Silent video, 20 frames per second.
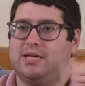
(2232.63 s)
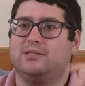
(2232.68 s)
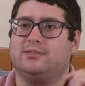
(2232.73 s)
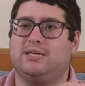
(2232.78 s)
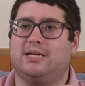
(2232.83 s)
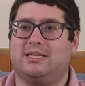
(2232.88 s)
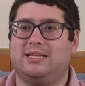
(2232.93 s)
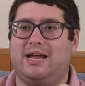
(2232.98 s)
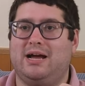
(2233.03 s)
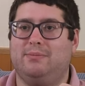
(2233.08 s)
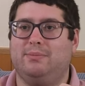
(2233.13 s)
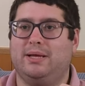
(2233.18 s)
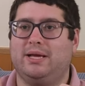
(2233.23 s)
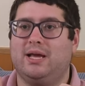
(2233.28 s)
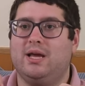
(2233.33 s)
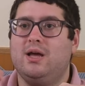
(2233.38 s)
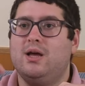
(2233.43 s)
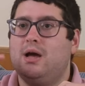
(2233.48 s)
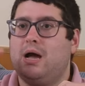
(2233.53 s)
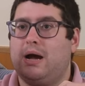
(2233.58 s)
It's like now I'm like
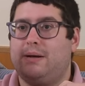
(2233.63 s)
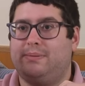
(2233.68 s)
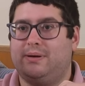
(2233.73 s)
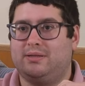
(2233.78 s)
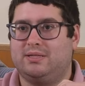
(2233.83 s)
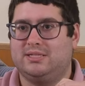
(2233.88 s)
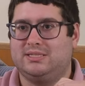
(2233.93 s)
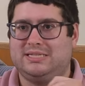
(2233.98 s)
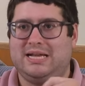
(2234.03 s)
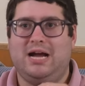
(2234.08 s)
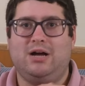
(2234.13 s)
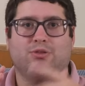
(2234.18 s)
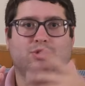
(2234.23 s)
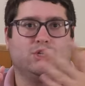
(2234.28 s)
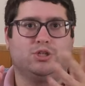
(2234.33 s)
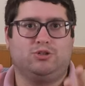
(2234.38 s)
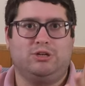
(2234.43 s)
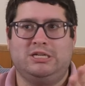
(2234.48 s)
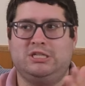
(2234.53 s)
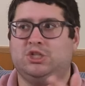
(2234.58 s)
about this town, the
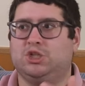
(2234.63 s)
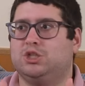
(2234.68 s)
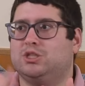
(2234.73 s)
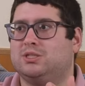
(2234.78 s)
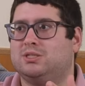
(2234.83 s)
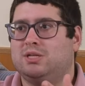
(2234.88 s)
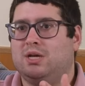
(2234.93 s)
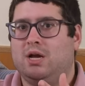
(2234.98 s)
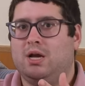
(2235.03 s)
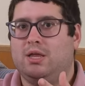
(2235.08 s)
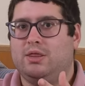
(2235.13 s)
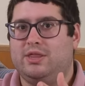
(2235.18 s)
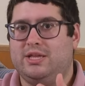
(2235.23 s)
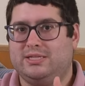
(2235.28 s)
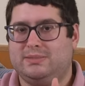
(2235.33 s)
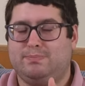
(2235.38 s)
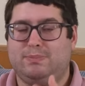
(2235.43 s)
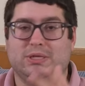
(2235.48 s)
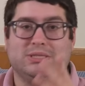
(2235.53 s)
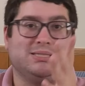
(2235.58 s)
creatures,
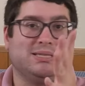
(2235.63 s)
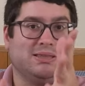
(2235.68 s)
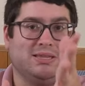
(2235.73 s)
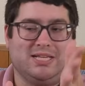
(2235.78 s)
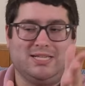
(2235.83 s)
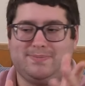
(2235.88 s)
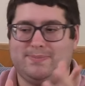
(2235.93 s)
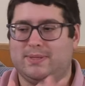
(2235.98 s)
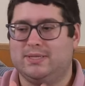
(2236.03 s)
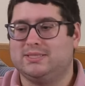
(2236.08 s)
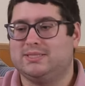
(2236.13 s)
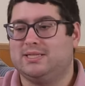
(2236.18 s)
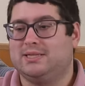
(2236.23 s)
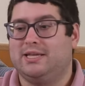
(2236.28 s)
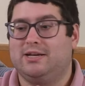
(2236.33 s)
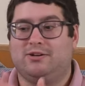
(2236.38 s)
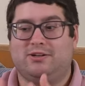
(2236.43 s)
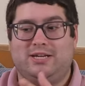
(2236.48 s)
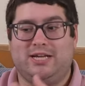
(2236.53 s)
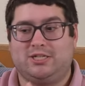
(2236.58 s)
this person, this person,
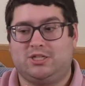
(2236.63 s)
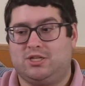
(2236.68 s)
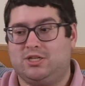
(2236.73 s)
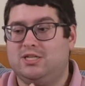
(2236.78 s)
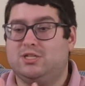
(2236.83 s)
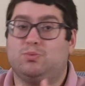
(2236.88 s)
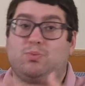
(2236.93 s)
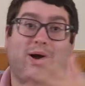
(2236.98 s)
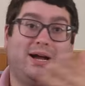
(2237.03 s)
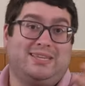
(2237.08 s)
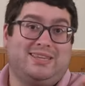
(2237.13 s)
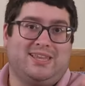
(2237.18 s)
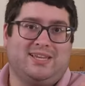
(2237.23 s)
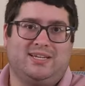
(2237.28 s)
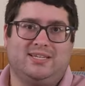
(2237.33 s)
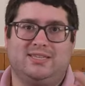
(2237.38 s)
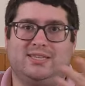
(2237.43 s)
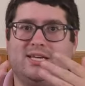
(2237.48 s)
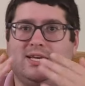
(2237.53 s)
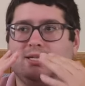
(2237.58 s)
their connection to this, why they
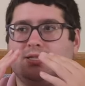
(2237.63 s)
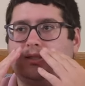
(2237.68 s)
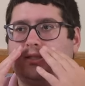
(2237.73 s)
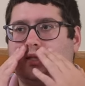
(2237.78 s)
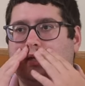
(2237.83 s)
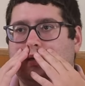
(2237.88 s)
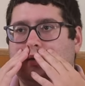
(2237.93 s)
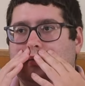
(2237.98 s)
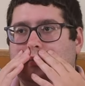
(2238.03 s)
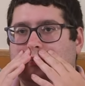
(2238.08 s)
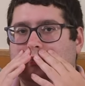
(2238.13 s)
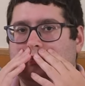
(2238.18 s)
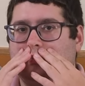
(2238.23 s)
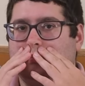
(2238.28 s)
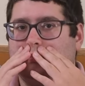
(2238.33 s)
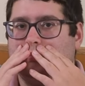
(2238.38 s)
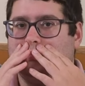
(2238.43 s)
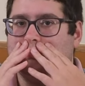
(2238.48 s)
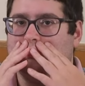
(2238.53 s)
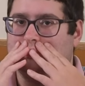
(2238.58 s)
did this.
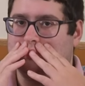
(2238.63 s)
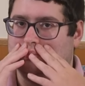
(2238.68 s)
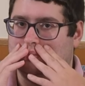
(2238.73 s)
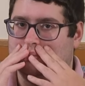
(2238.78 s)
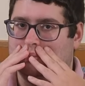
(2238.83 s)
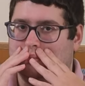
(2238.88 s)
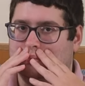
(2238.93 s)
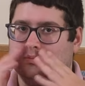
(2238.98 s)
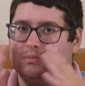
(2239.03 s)
Hmm.